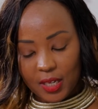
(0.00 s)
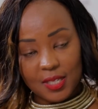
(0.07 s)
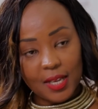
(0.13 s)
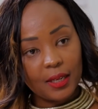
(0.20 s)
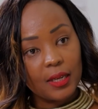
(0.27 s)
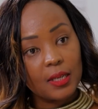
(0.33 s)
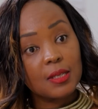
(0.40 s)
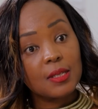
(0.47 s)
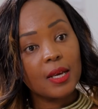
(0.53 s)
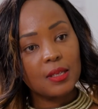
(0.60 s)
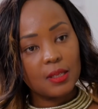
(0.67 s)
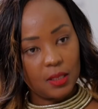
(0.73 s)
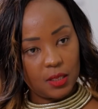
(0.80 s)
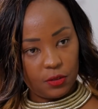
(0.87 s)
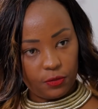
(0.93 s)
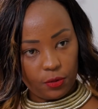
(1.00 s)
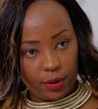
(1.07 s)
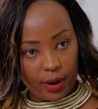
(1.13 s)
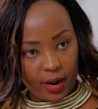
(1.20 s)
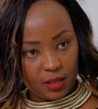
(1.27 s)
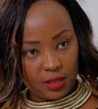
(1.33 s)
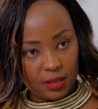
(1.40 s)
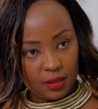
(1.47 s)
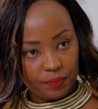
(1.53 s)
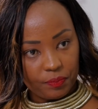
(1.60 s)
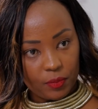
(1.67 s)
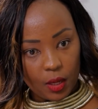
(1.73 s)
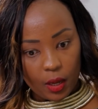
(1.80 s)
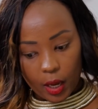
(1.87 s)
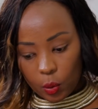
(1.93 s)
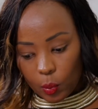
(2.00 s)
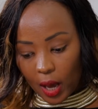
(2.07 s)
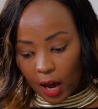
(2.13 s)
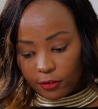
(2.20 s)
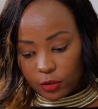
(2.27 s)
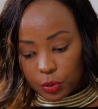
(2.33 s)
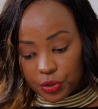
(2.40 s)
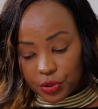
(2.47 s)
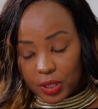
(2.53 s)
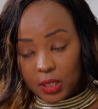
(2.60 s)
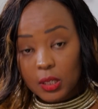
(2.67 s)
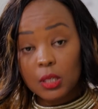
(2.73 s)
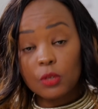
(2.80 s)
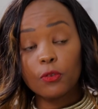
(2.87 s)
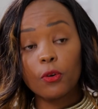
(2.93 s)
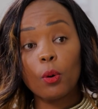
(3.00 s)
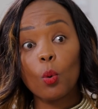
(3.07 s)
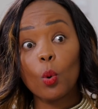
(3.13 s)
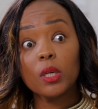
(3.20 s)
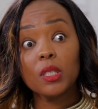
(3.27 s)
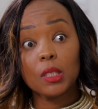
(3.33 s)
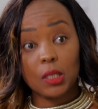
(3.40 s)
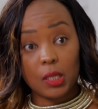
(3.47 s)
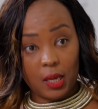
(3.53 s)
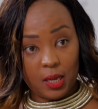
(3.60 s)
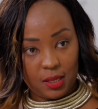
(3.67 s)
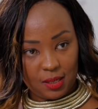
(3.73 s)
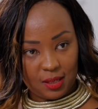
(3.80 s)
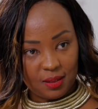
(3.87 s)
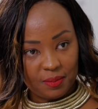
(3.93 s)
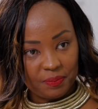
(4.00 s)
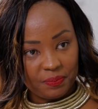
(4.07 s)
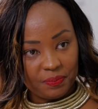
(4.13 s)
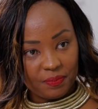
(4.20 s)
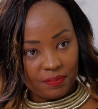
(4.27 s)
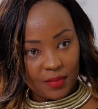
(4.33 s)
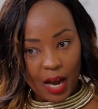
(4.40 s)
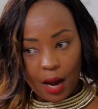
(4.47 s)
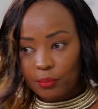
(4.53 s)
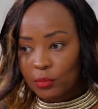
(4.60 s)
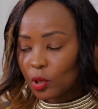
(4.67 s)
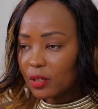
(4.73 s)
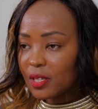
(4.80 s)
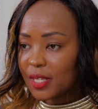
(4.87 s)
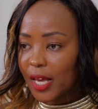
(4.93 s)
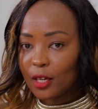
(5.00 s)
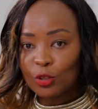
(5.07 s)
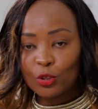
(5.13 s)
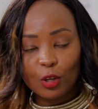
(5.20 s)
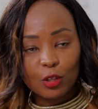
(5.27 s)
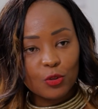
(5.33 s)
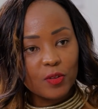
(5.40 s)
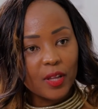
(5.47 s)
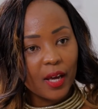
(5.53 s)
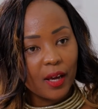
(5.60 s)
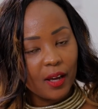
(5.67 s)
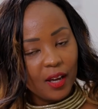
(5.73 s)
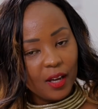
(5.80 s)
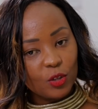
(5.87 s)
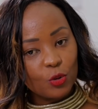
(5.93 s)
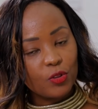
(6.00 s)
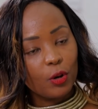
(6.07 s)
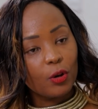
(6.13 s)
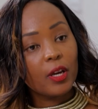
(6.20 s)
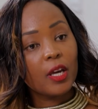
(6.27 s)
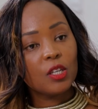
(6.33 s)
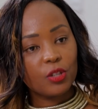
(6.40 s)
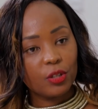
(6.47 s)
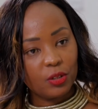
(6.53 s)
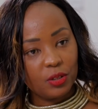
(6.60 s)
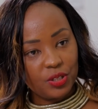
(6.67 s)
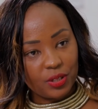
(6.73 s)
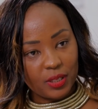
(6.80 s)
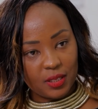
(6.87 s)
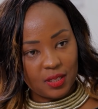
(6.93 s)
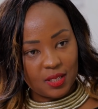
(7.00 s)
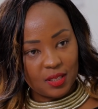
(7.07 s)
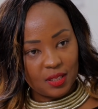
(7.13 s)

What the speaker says: is a necessity for us, and we have to treat it for what it is. I'm not saying no to the occasional treats.